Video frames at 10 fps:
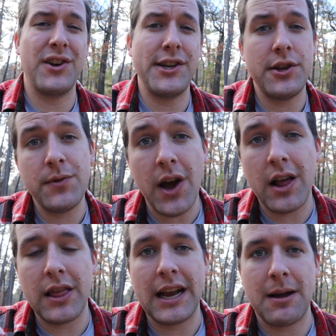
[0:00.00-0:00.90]
What do you
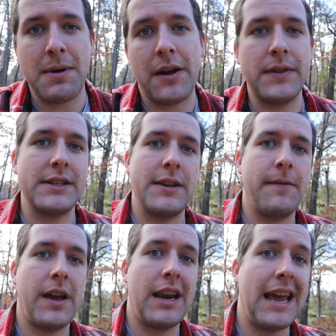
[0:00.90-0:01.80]
not like about this
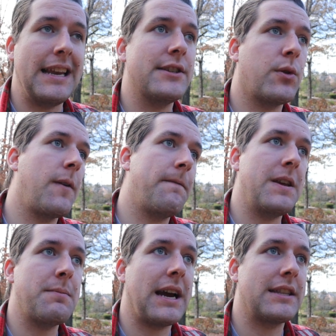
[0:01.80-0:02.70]
event? Any sort of
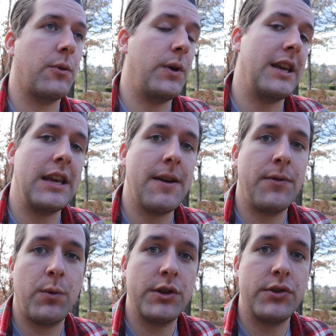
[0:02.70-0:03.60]
feedback that we can
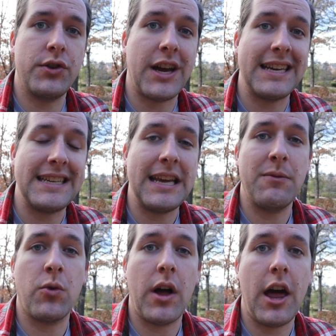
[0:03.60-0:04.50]
give the Wizards Unite
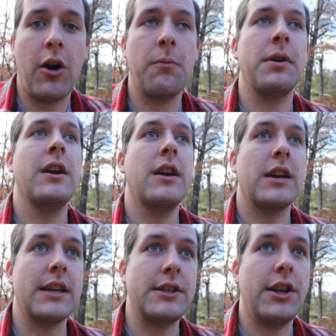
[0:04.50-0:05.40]
team will help
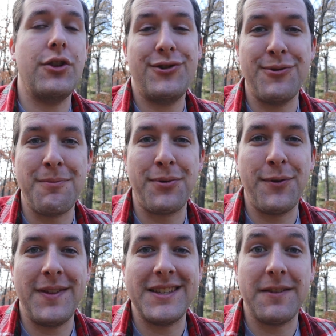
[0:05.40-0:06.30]
continue to
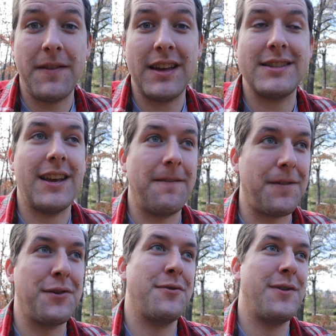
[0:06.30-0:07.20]
improve these events and
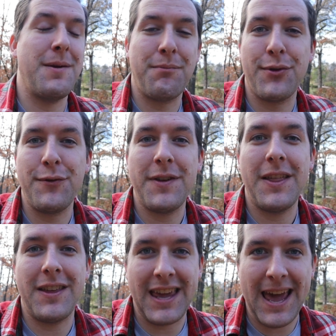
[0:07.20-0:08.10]
further improve
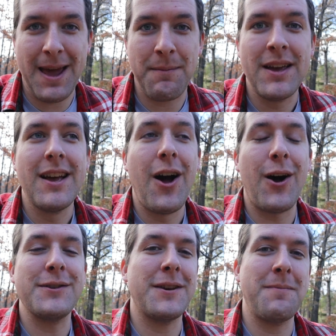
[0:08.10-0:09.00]
the game.
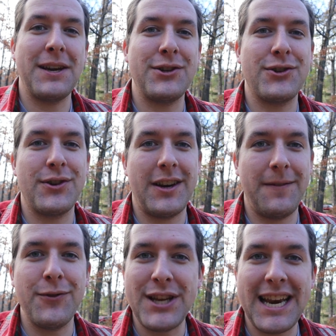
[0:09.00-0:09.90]
Also, make sure that
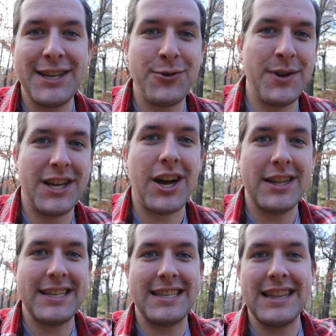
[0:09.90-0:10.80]
if you did enjoy the
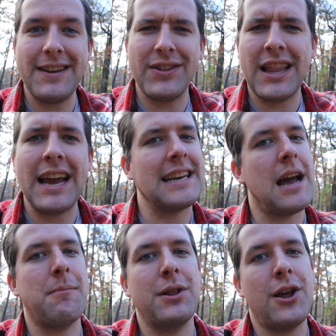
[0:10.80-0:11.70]
content to leave a like
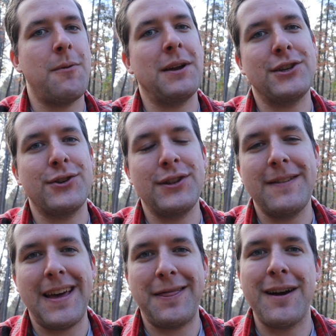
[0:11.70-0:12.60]
down below. Make sure you
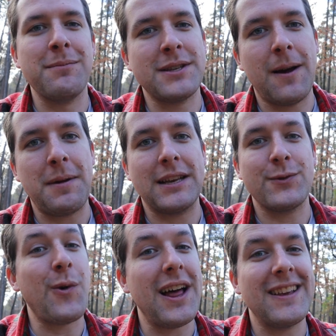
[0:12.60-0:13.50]
leave that thumbs up
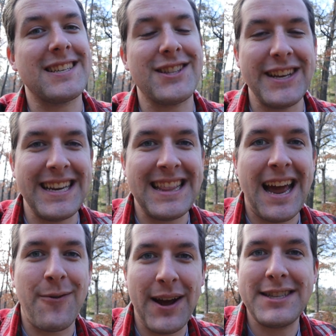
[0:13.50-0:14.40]
as well as clicking
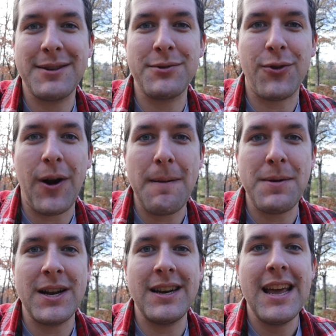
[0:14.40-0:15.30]
that red subscribe
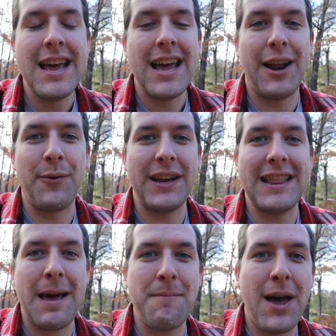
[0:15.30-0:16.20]
button and ringing
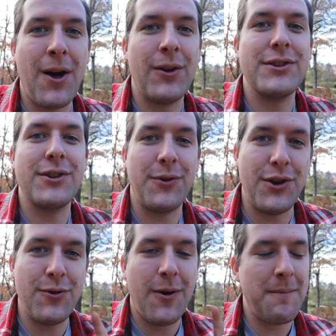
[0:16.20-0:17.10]
that bell so
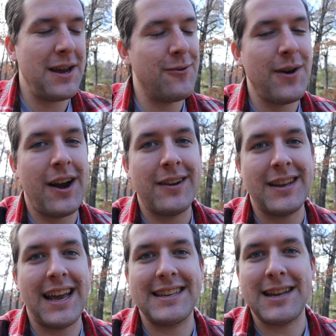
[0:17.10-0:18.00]
you are made aware
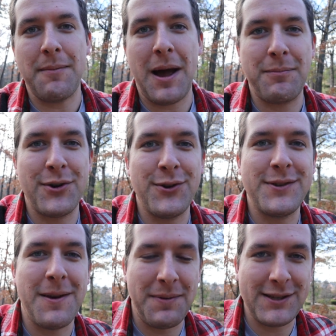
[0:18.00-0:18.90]
the next time I
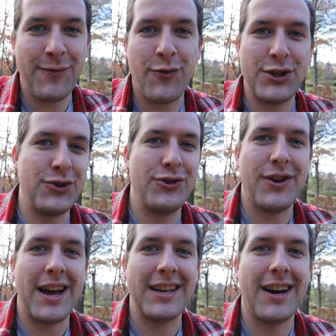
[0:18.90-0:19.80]
produce a piece of Wizards
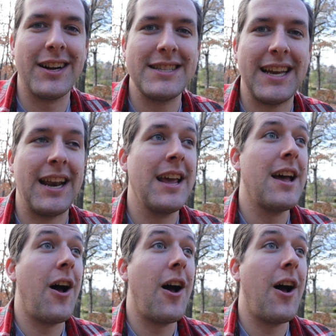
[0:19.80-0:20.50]
Unite content.